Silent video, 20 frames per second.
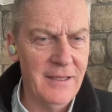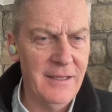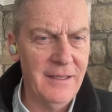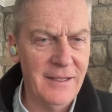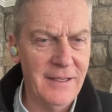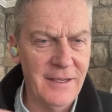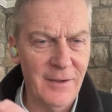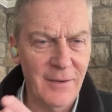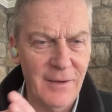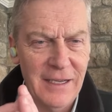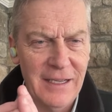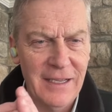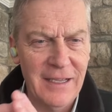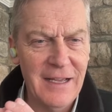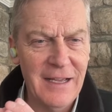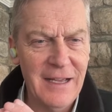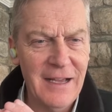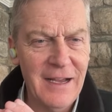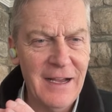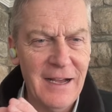you know, I
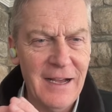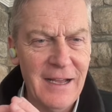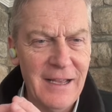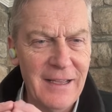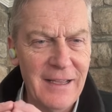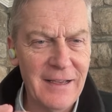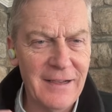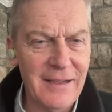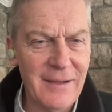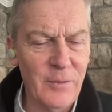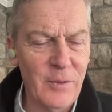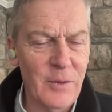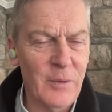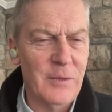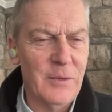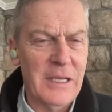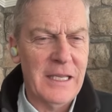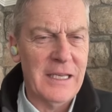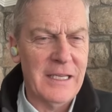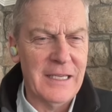I uh, well,
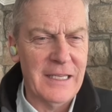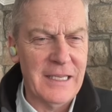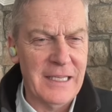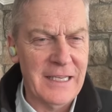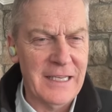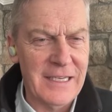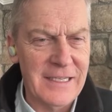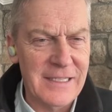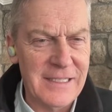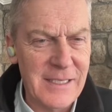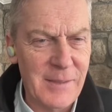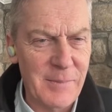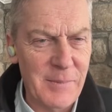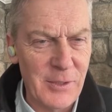we're not going to get into some.